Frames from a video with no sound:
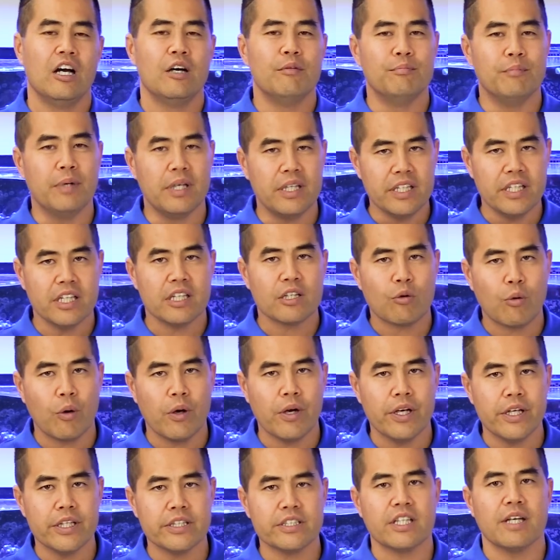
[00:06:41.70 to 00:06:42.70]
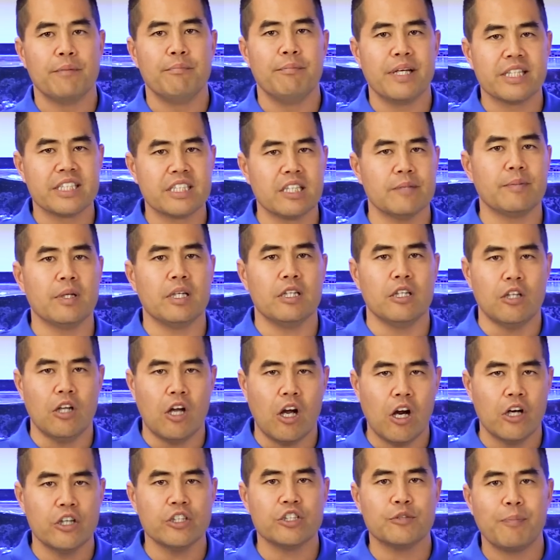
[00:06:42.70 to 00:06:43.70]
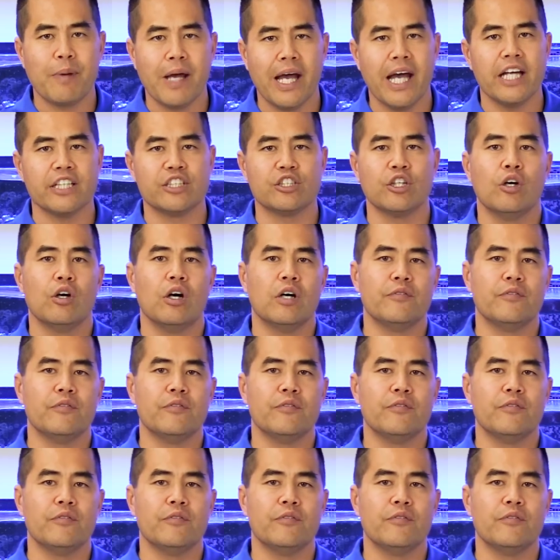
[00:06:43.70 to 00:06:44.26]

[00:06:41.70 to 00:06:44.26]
Many aquarists mix up a large batch